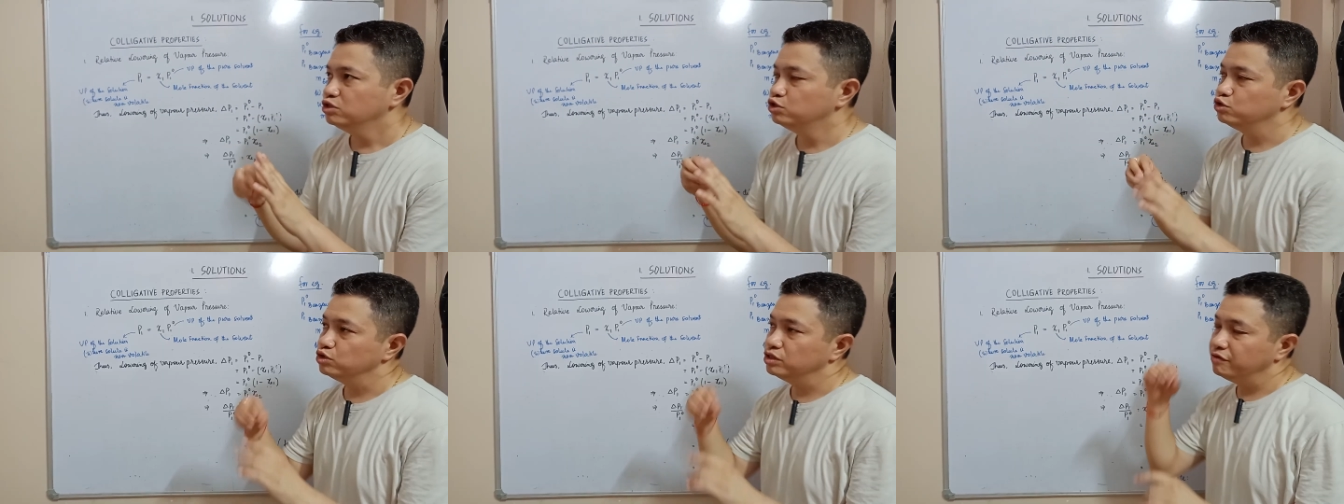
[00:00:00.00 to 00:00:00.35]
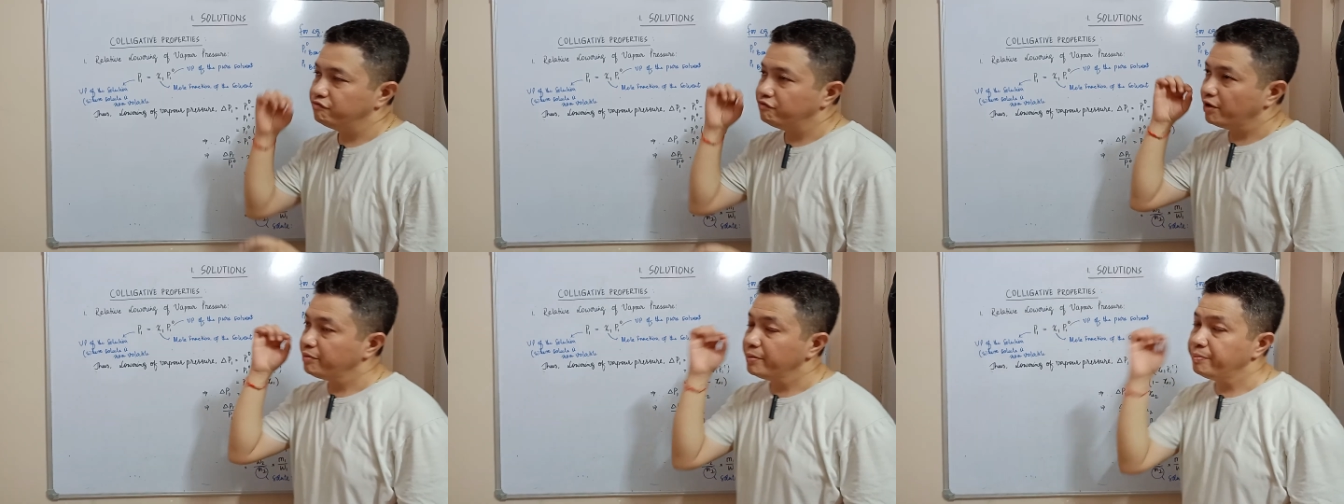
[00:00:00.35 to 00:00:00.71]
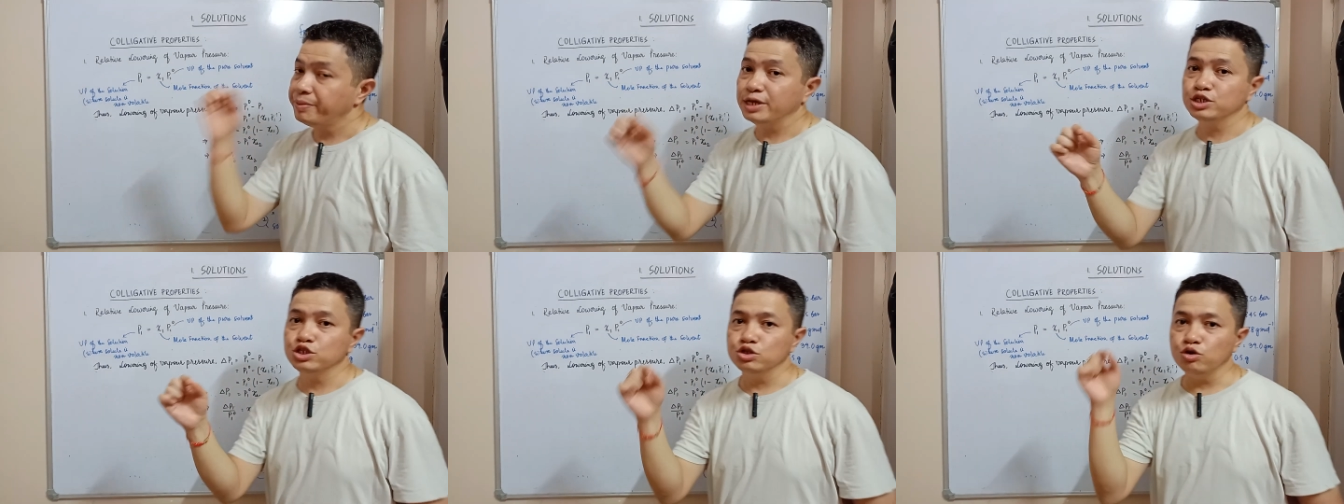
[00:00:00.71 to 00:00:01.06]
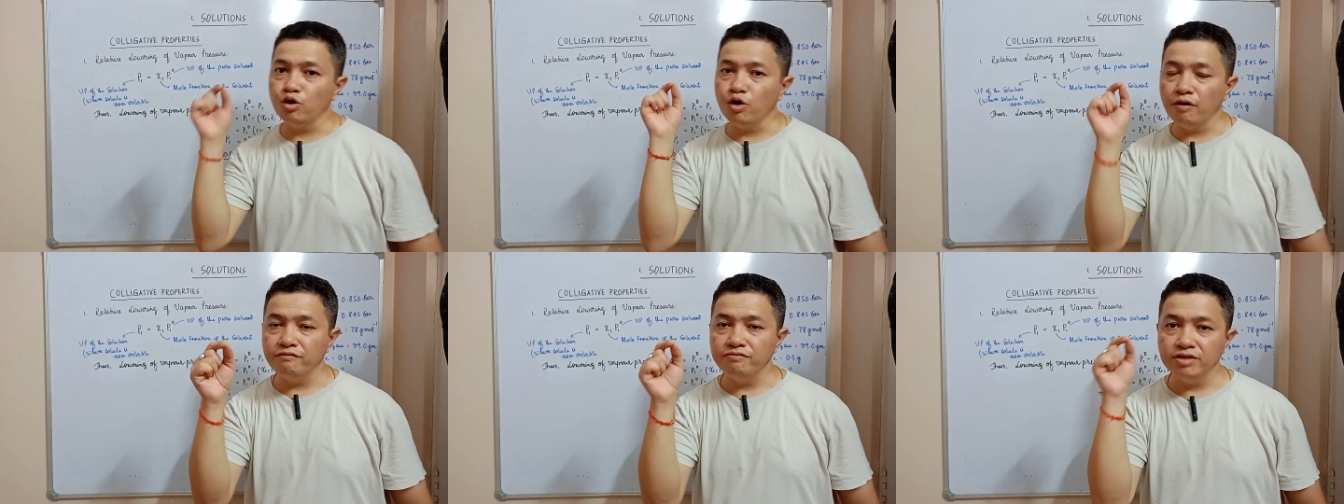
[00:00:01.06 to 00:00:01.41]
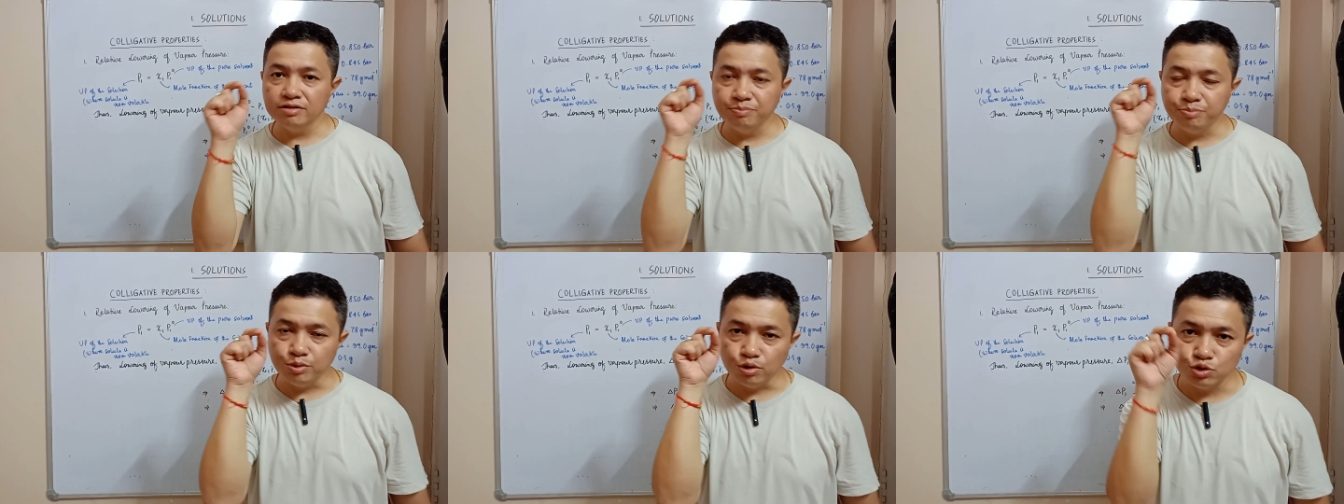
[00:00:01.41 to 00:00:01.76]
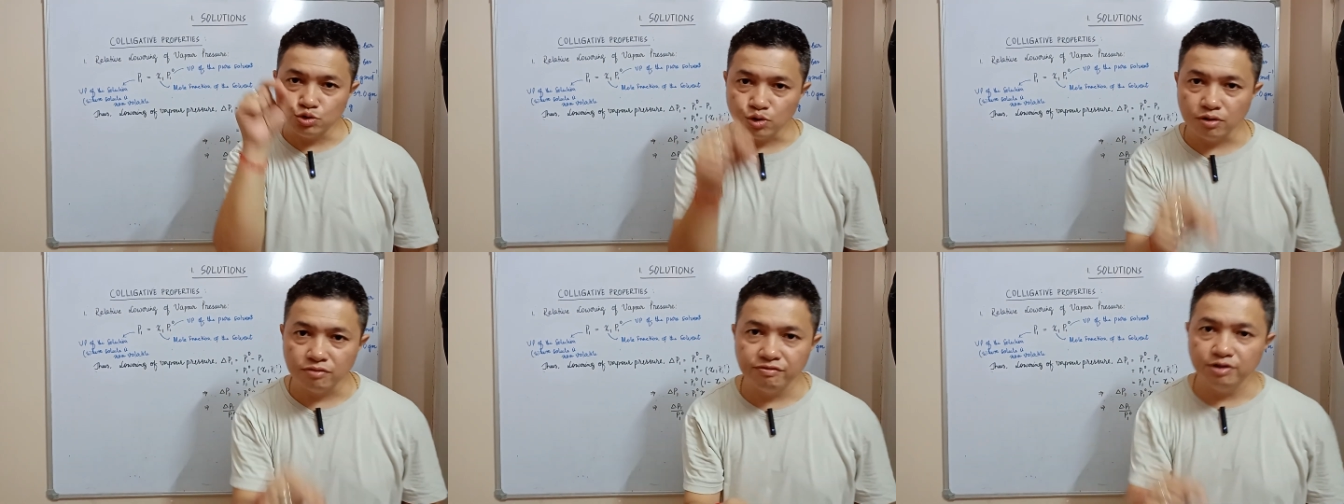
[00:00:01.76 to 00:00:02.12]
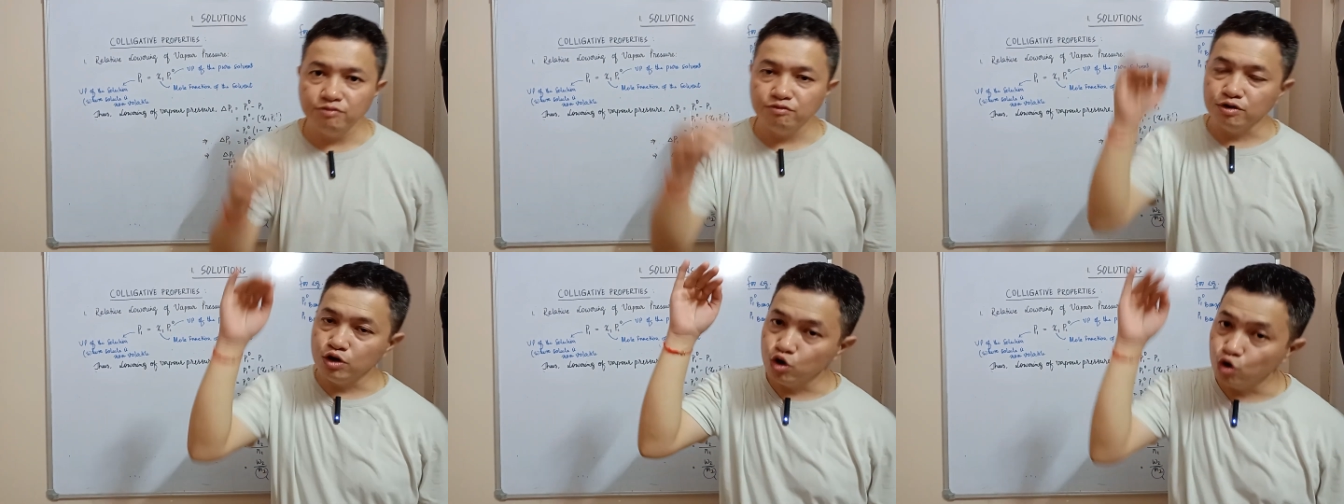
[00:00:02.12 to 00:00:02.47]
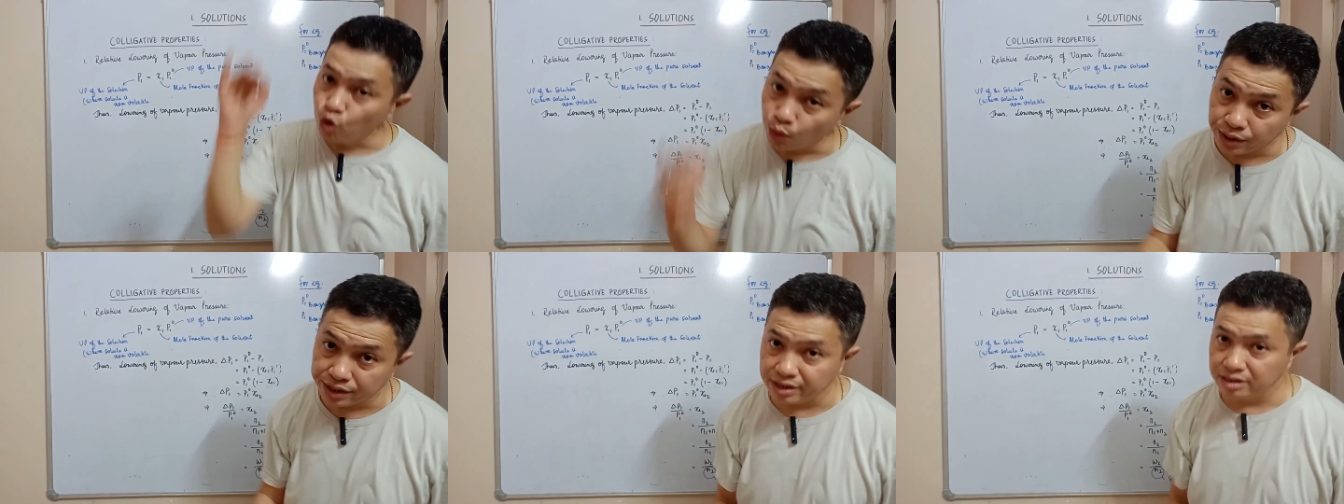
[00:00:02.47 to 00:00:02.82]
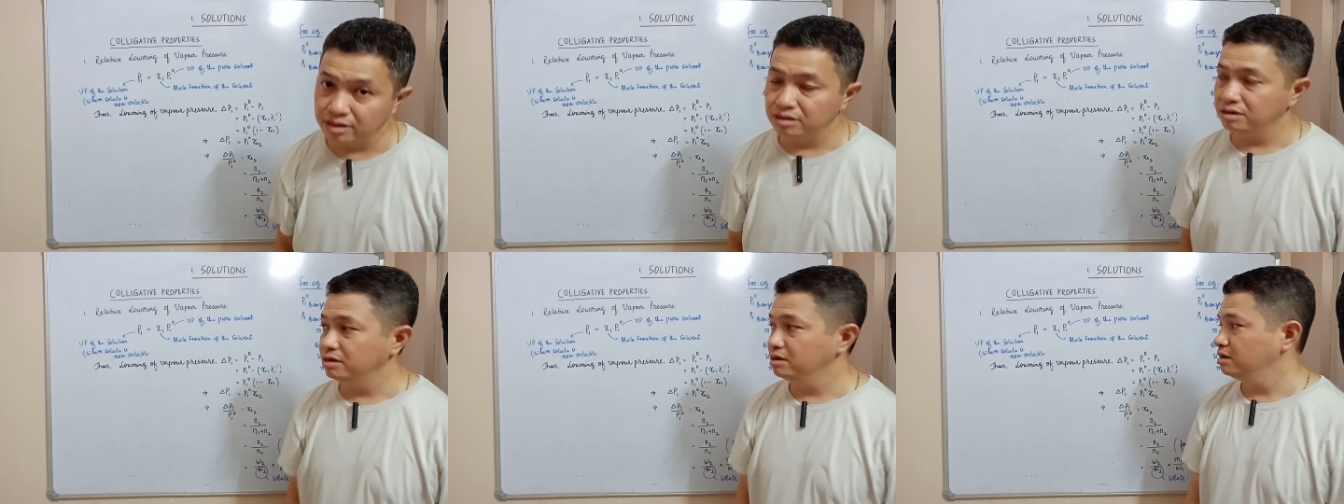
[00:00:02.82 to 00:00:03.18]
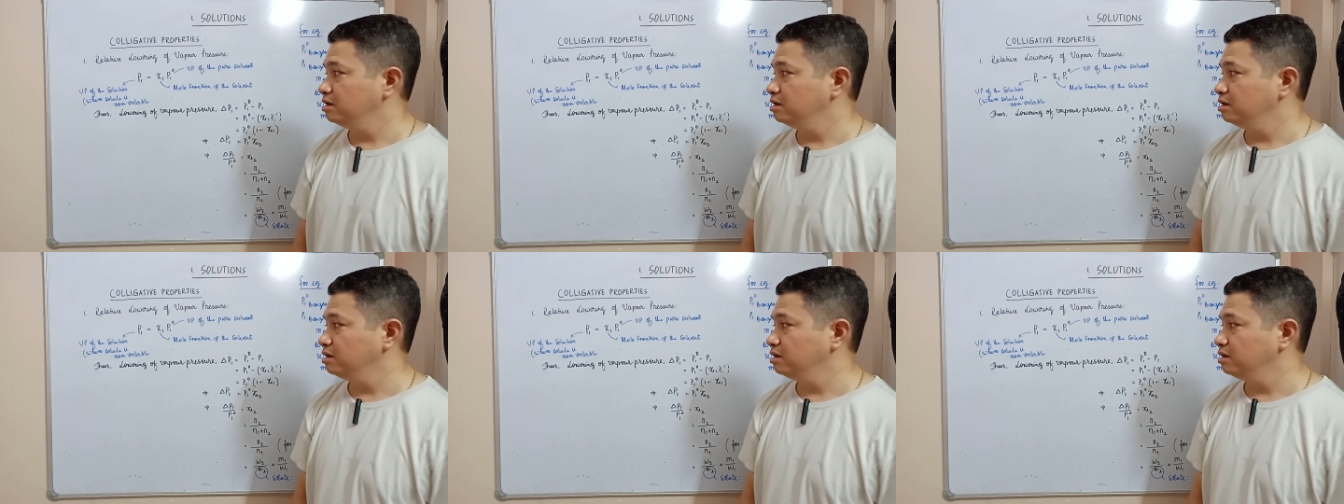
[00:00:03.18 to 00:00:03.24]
So the vapor pressure of that pure solvent will lower.